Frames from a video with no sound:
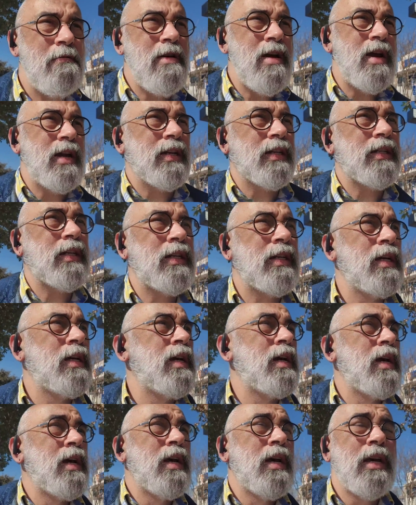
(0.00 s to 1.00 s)
All right,
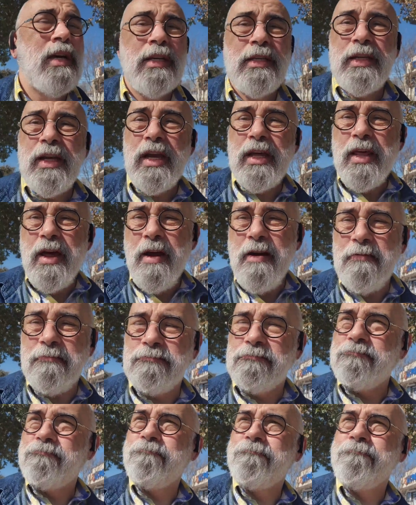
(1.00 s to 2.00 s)
see you there.